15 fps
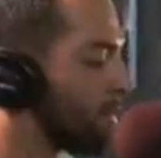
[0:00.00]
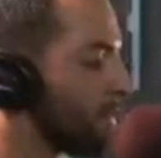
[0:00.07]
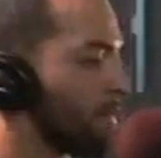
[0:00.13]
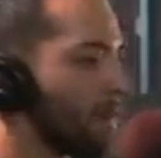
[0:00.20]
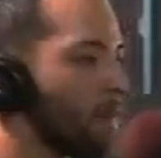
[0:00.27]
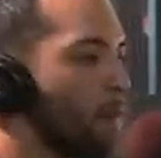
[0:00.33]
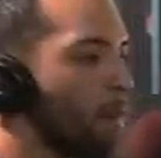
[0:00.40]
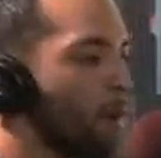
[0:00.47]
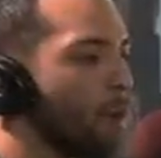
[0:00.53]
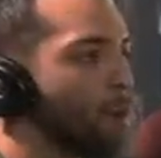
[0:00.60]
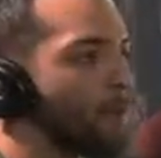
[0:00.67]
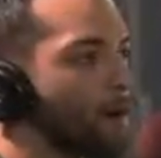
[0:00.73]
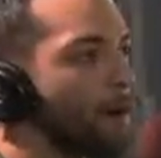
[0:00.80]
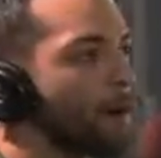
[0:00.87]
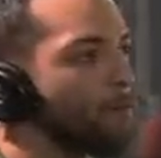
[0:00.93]
that warm
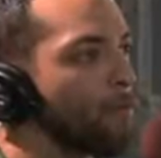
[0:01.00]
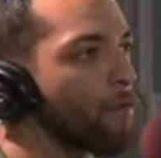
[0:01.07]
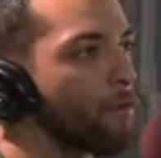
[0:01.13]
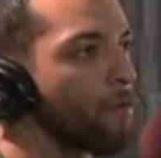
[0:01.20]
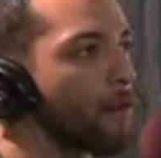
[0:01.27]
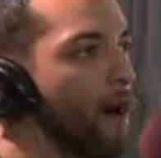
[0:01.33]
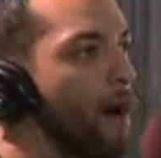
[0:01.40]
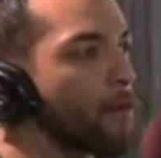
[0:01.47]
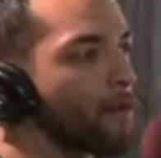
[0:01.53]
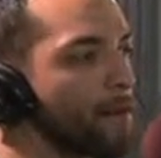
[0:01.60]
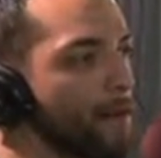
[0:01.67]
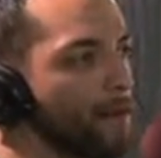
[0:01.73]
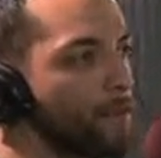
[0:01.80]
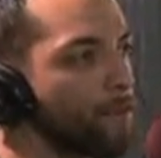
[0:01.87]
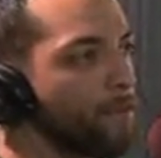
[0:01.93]
and comfort
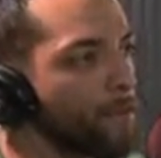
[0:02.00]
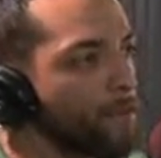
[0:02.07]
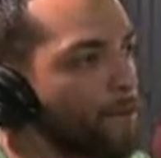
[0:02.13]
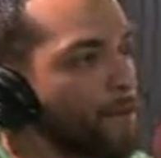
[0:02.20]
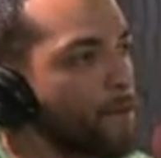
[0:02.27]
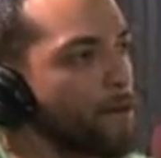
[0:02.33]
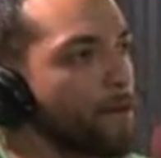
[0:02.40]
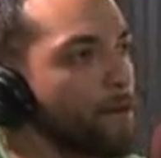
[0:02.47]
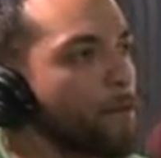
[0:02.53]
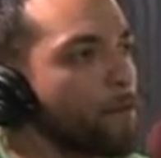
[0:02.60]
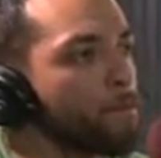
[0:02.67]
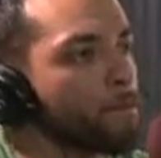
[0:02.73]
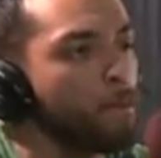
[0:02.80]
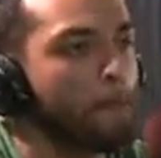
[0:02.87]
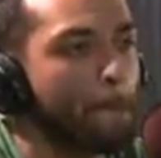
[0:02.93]
holiday feeling.
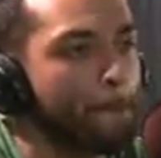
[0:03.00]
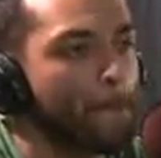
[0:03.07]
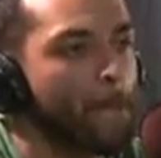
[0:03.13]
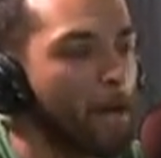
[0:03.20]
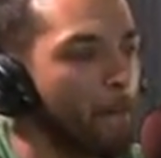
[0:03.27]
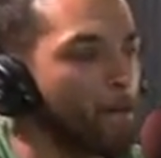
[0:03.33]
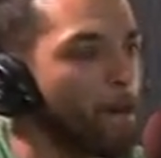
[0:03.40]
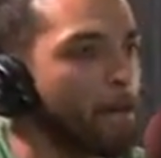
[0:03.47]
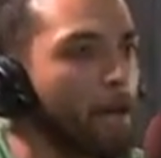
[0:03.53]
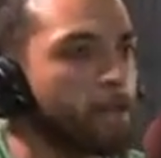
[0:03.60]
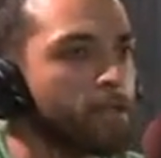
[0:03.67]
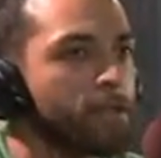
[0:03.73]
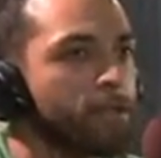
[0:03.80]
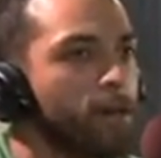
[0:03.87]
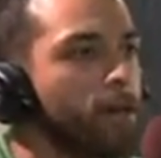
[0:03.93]
Yeah. I mean, that
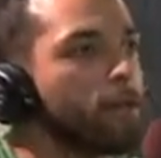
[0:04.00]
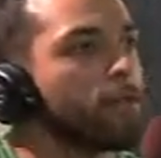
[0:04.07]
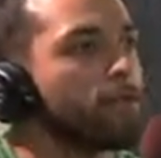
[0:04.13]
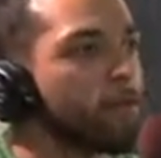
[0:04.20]
was that